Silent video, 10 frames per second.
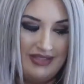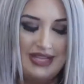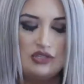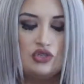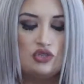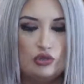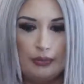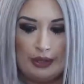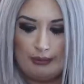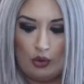and that's
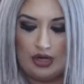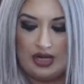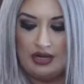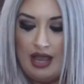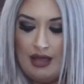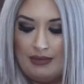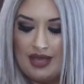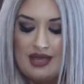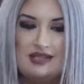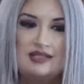super important
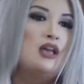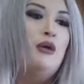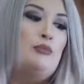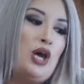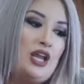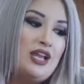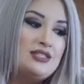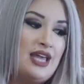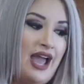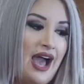because products
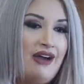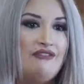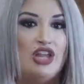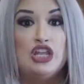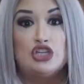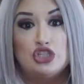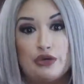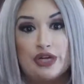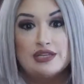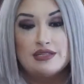that have
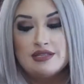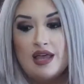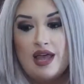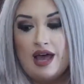luxurious